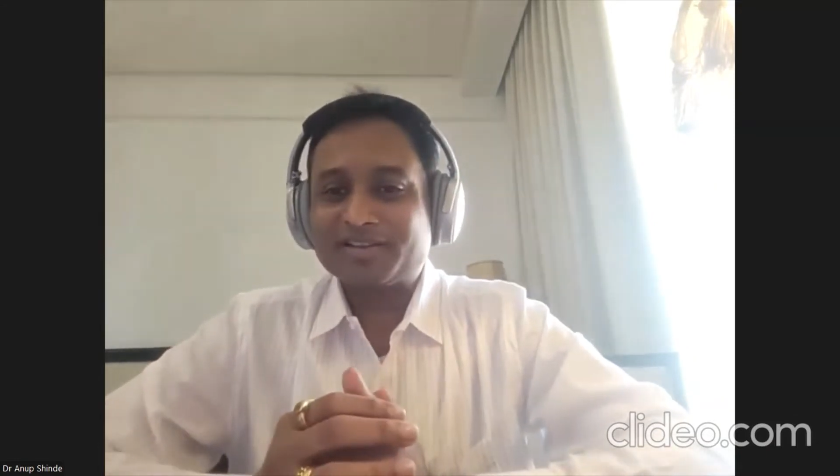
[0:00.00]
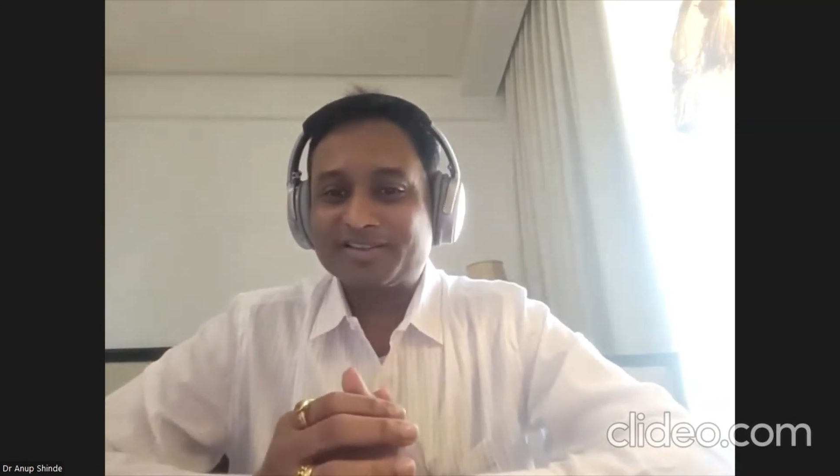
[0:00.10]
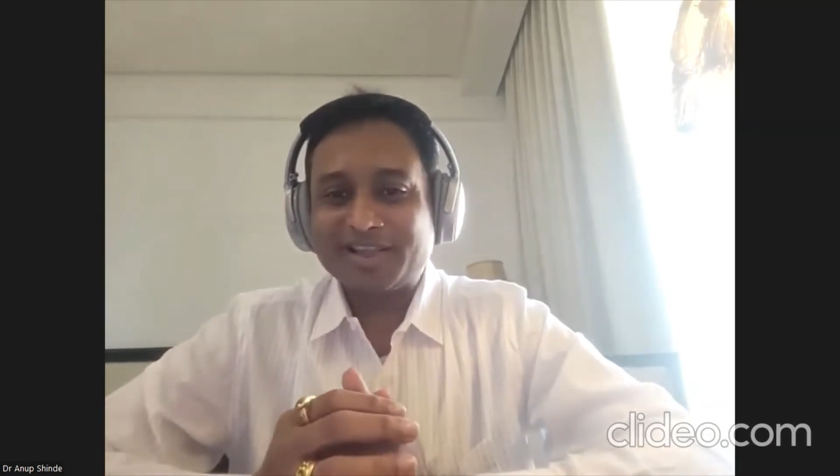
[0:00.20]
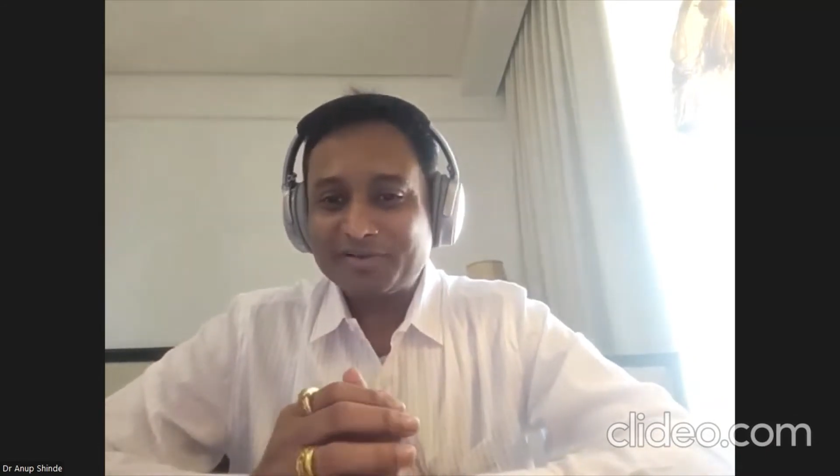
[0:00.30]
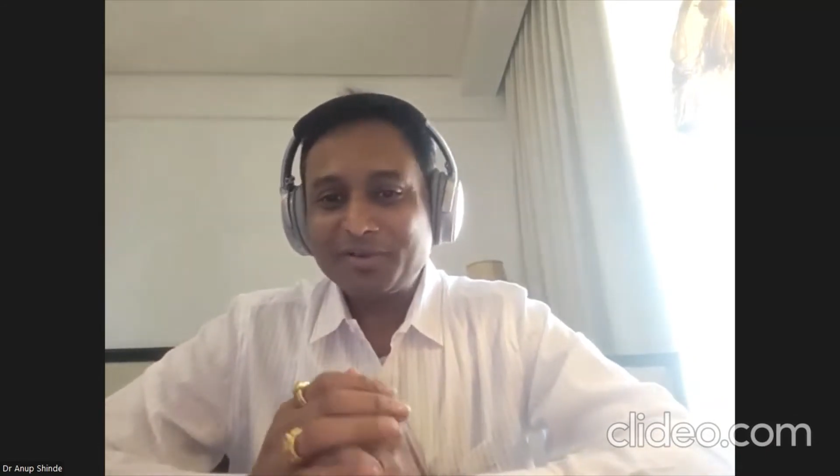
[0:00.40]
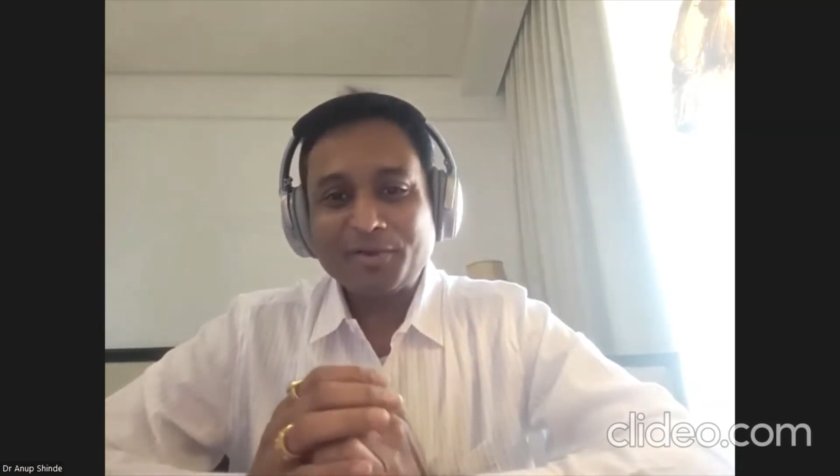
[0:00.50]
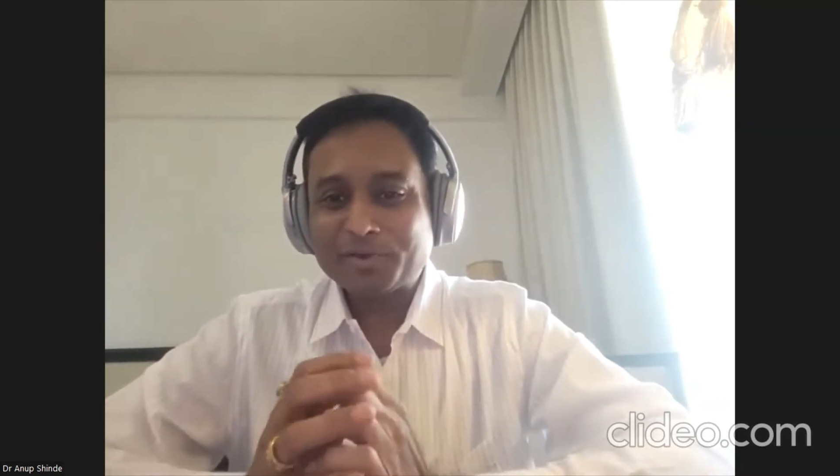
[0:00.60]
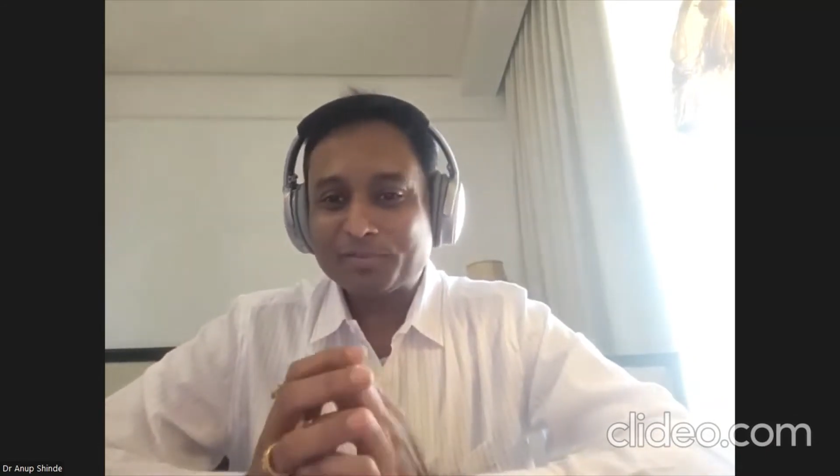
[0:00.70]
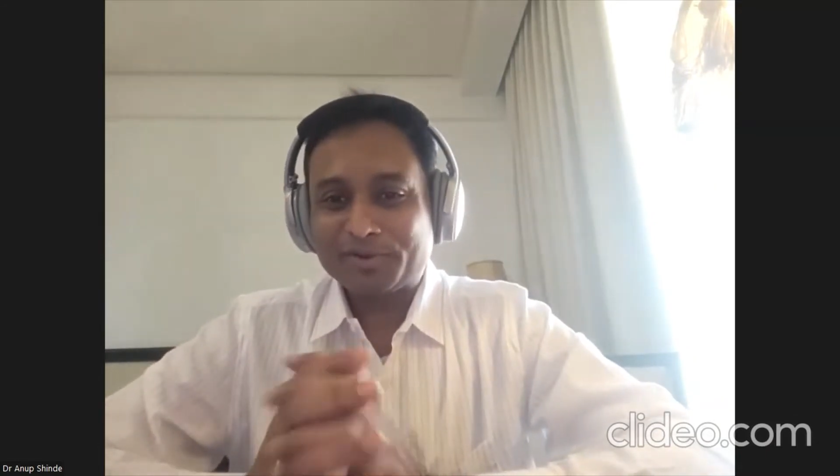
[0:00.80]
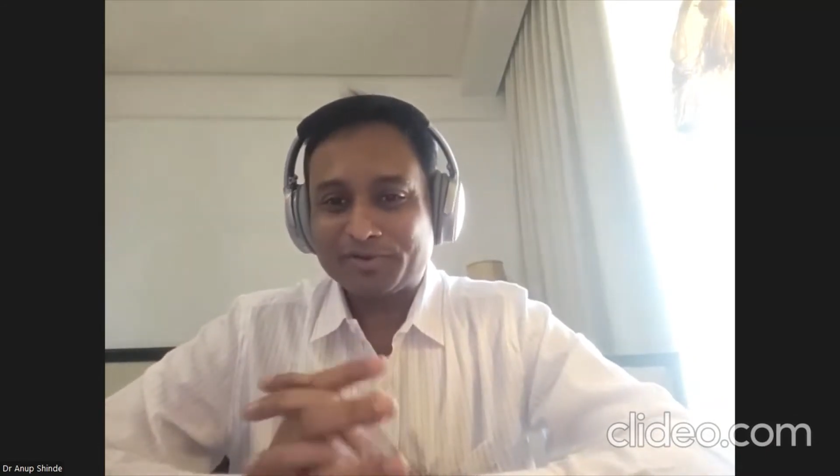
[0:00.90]
that will not
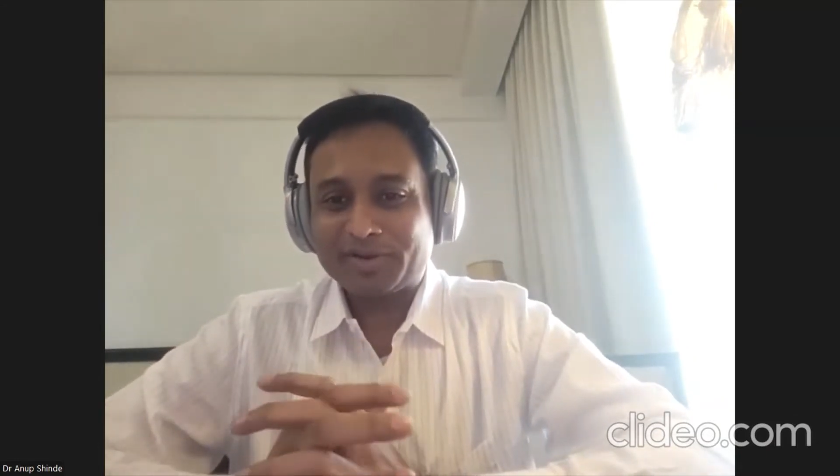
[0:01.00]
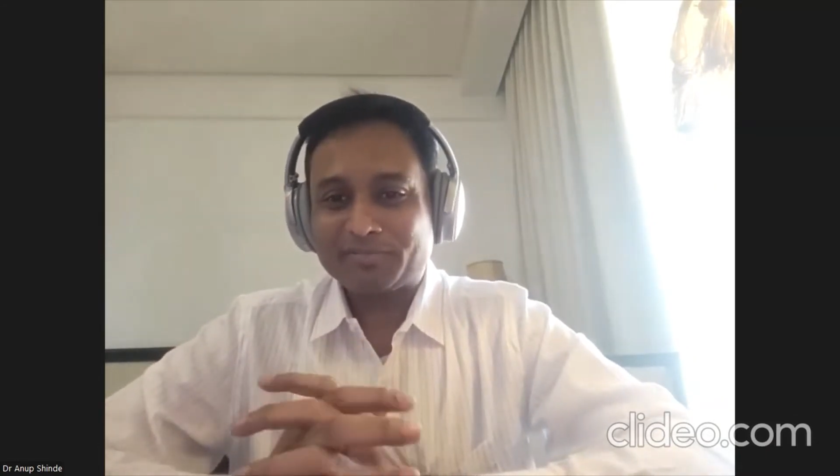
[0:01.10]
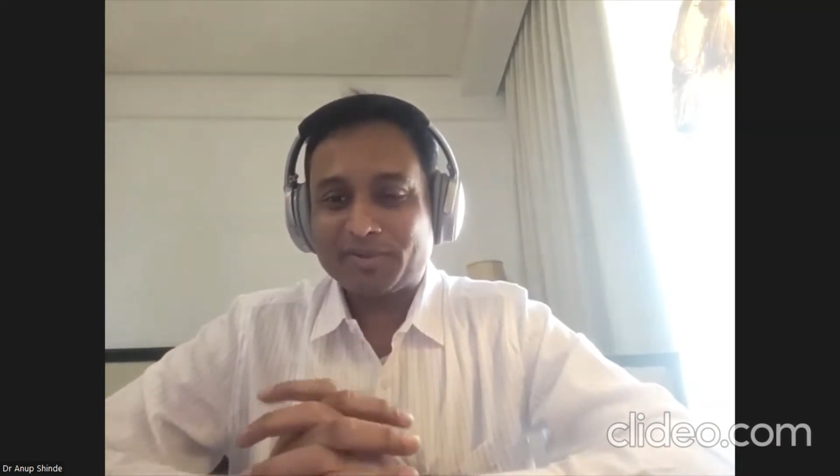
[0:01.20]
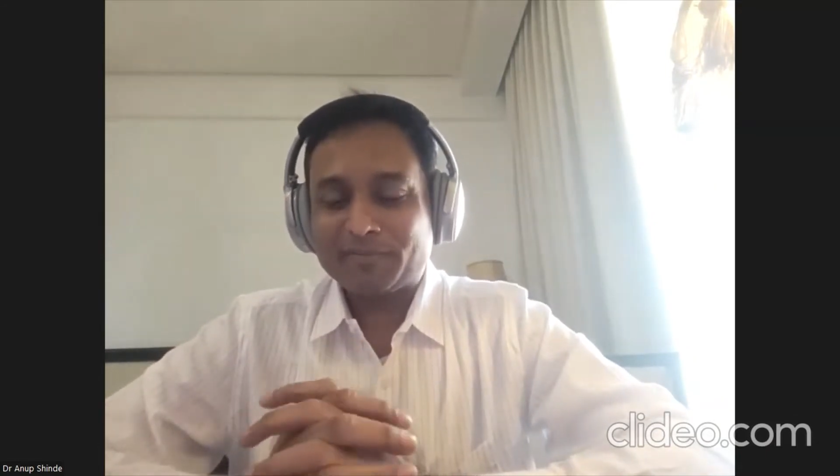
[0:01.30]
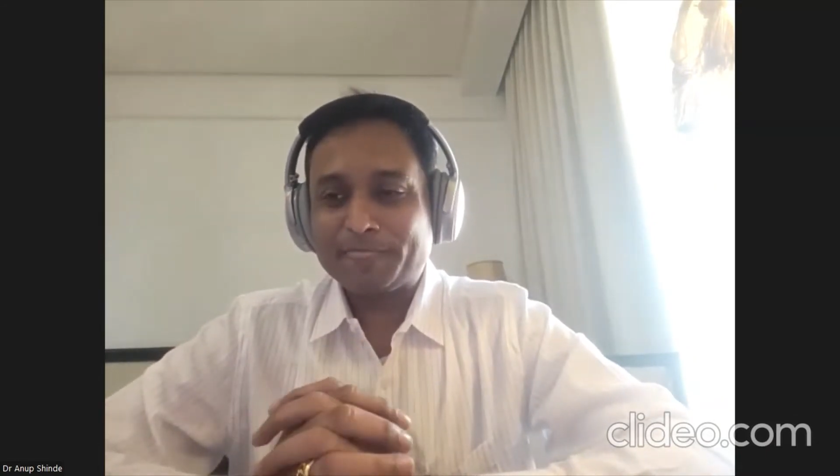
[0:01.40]
motivate me.